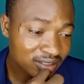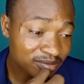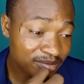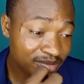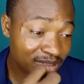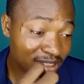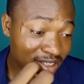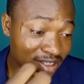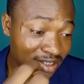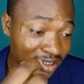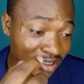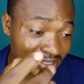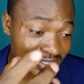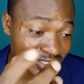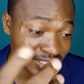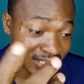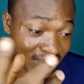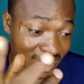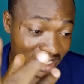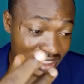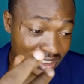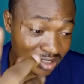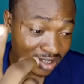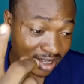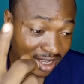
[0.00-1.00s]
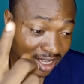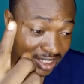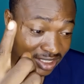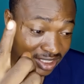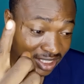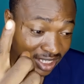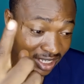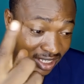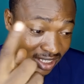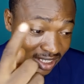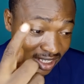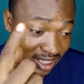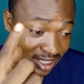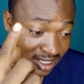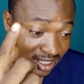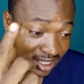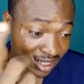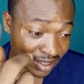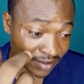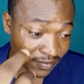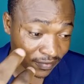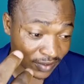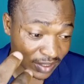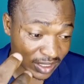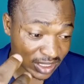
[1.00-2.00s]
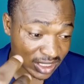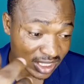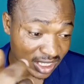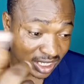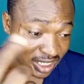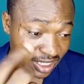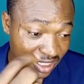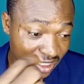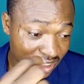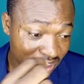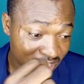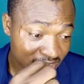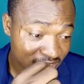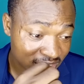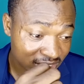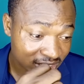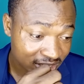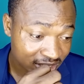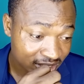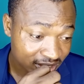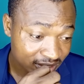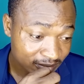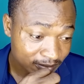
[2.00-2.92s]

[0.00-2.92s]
Because as far as I can envisage,